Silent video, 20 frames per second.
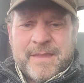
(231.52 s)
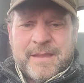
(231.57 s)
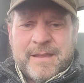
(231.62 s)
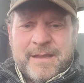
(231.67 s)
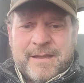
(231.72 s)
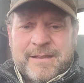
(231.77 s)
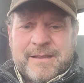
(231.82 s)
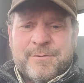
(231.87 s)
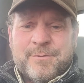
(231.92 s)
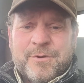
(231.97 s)

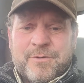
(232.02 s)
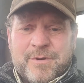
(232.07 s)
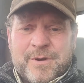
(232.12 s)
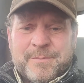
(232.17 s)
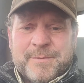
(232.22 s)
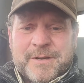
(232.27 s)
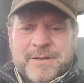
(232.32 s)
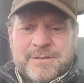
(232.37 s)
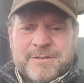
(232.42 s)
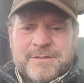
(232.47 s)
And they were
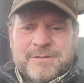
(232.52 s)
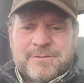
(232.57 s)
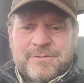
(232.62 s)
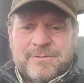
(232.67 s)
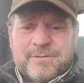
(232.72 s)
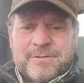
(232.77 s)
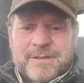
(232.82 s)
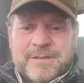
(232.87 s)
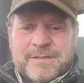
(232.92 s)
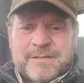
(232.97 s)
Reminisce
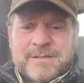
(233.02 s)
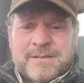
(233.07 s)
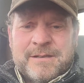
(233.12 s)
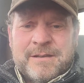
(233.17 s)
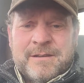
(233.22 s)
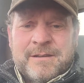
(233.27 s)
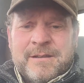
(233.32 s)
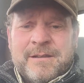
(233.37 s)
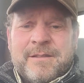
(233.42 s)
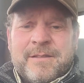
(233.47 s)
sirloins.
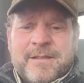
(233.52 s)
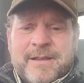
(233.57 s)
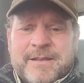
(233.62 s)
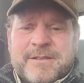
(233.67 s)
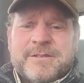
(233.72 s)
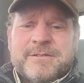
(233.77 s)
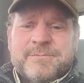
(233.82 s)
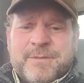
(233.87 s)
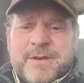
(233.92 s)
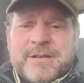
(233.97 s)

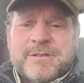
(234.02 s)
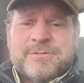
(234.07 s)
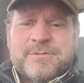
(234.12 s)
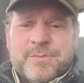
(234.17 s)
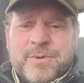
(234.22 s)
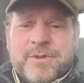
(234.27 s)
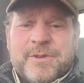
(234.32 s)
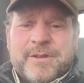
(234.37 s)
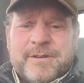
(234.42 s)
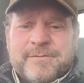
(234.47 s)
That's a
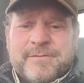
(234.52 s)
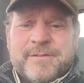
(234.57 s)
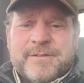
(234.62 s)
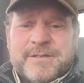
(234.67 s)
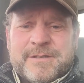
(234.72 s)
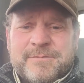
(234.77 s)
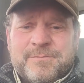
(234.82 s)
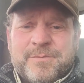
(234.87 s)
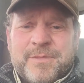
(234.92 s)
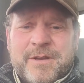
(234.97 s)
measurable
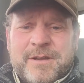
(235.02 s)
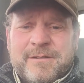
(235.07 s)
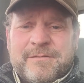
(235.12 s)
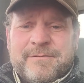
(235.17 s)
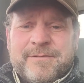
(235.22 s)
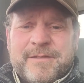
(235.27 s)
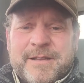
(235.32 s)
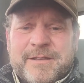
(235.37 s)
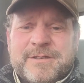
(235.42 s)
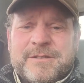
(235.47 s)
difference in
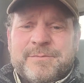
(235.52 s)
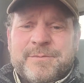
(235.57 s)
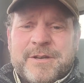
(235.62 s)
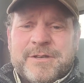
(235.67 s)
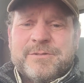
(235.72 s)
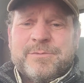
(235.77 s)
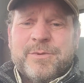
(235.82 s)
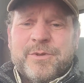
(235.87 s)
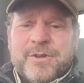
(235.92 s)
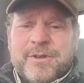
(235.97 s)
beef. That's a
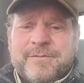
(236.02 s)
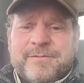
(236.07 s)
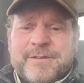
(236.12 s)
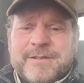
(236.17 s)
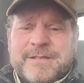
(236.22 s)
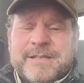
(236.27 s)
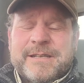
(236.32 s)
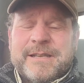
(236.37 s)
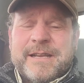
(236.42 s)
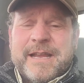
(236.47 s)
measurable
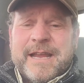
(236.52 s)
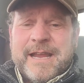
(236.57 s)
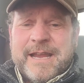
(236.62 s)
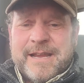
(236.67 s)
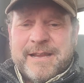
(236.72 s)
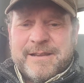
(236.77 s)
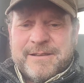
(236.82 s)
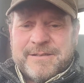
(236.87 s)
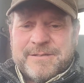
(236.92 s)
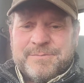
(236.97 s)
difference in
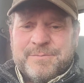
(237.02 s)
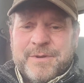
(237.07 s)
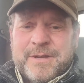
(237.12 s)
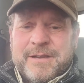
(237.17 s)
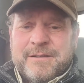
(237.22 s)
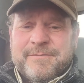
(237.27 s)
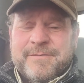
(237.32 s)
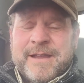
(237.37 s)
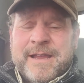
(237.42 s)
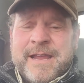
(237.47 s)
Angus
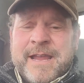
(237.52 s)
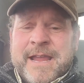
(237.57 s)
beef.